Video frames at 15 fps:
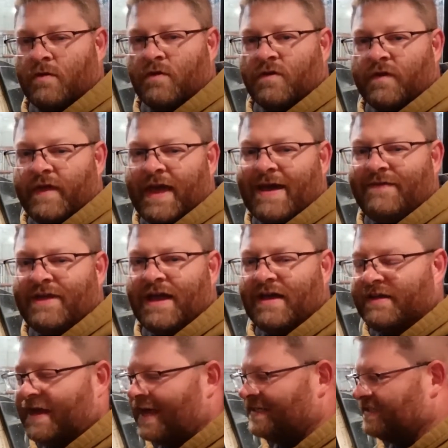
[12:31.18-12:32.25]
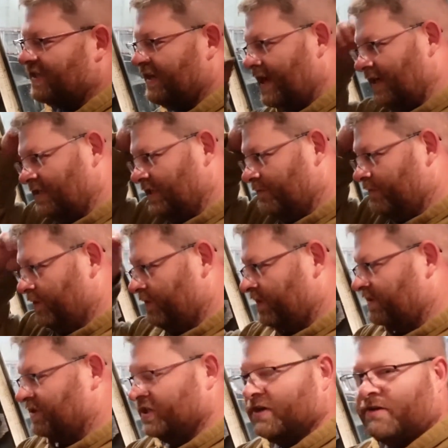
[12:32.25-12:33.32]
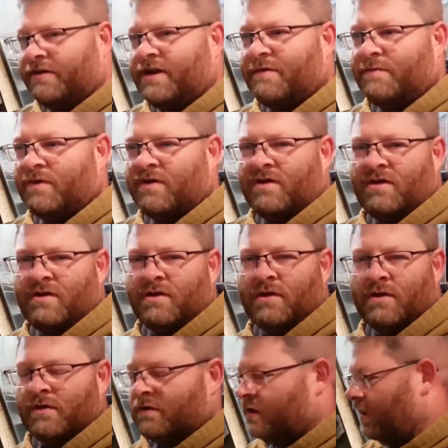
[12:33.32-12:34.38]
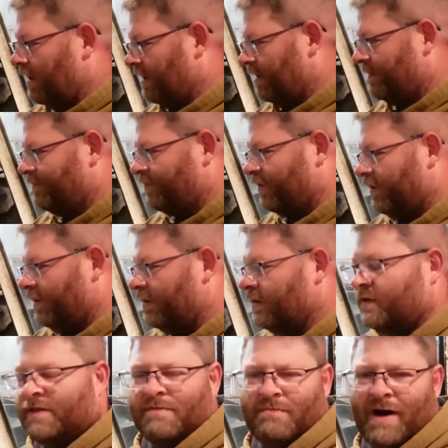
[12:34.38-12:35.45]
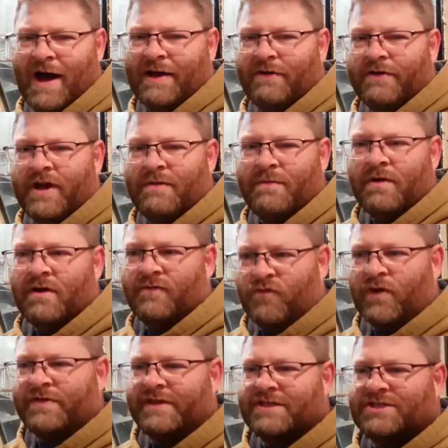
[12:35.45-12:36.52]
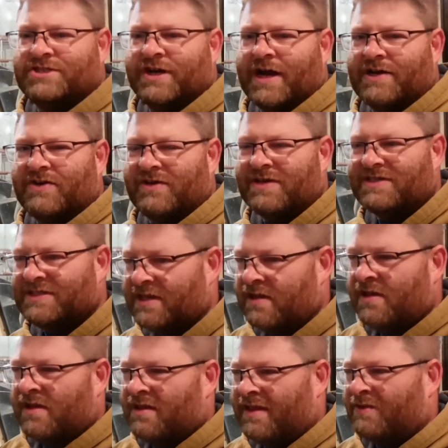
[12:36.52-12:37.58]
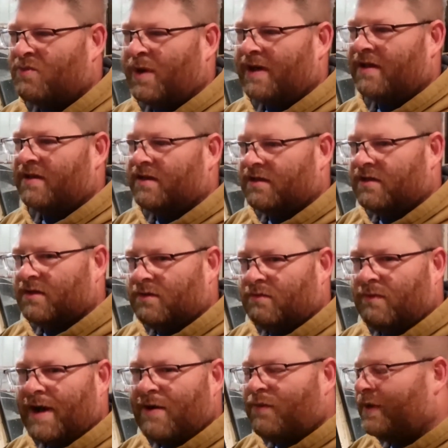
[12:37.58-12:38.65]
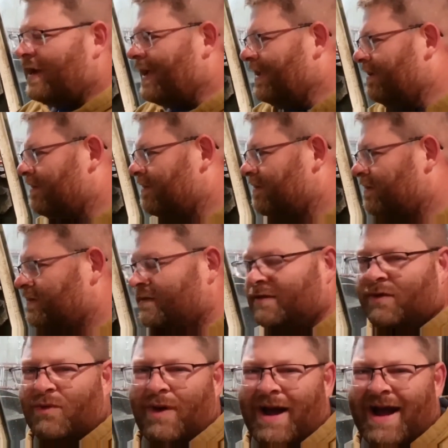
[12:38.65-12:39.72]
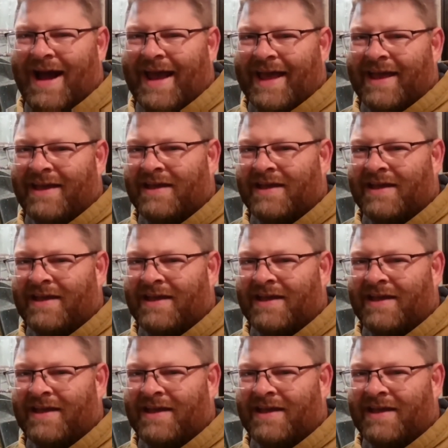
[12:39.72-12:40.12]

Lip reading: So they have the audacity to actually put the serial number. I'm sorry, the model number of what this tractor is. Like what? Why would I? Why?